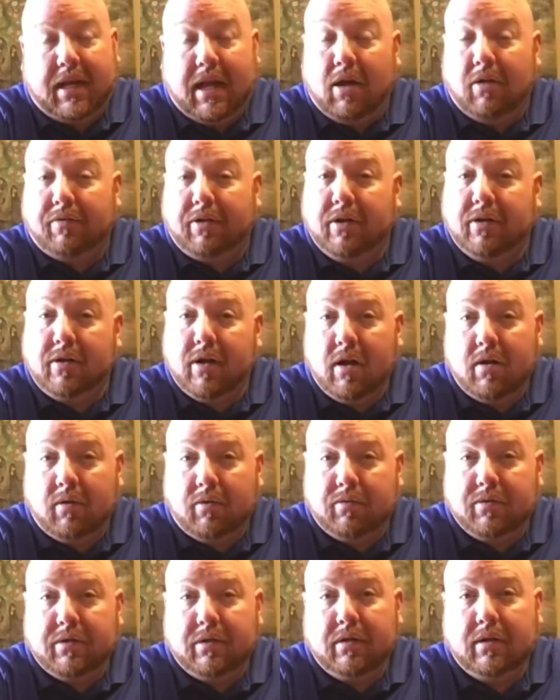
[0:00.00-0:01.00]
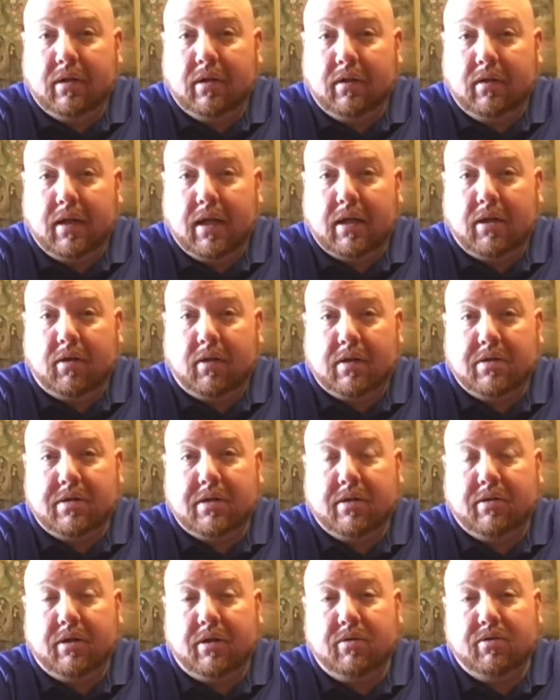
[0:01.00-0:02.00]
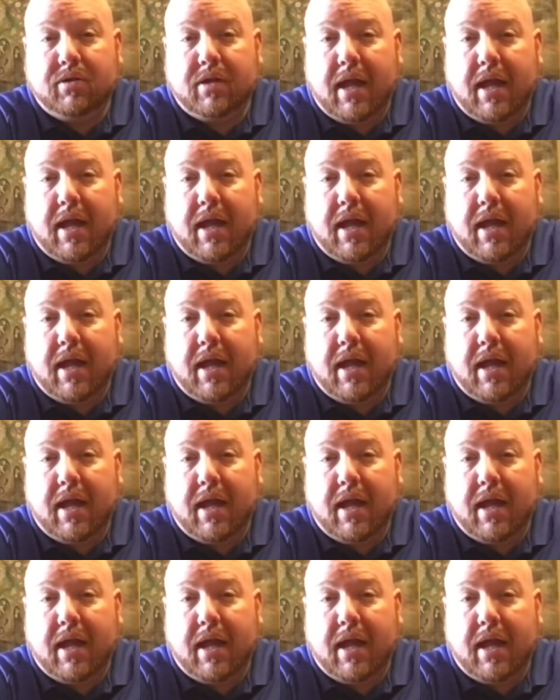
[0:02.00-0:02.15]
Now, if you don't, then you can still use